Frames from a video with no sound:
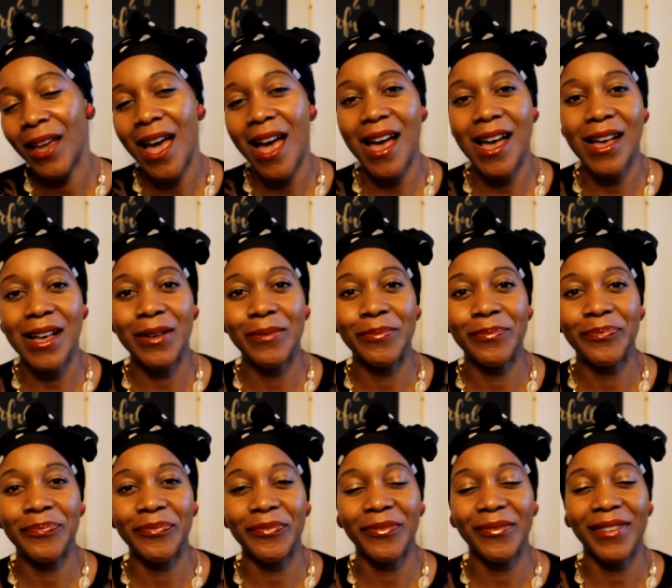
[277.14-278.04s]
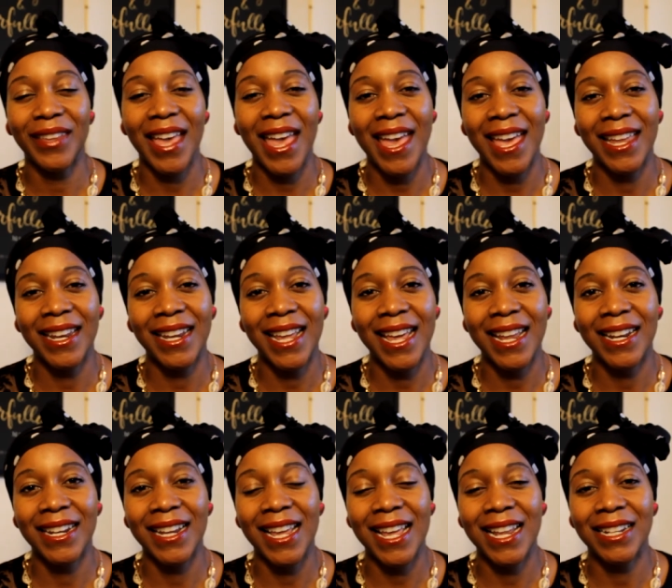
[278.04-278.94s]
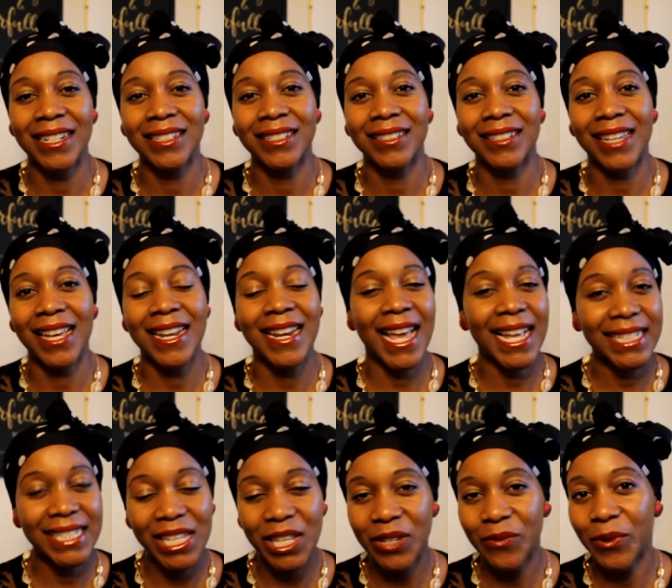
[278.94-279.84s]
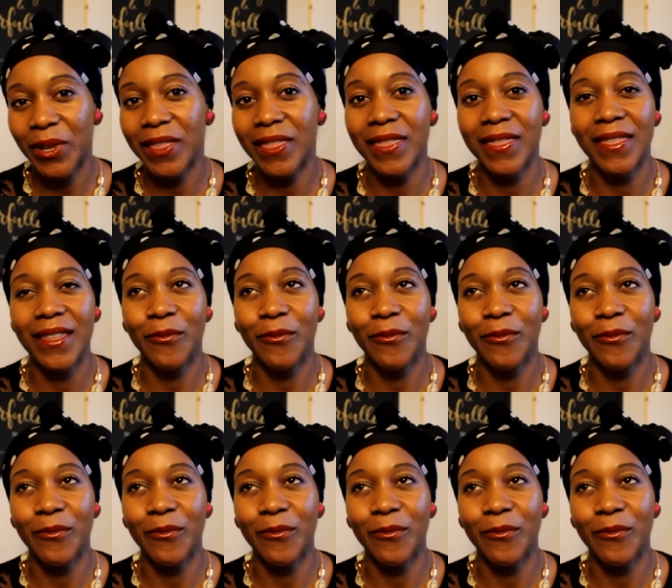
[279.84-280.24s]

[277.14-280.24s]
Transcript: um, and, and, and connecting with,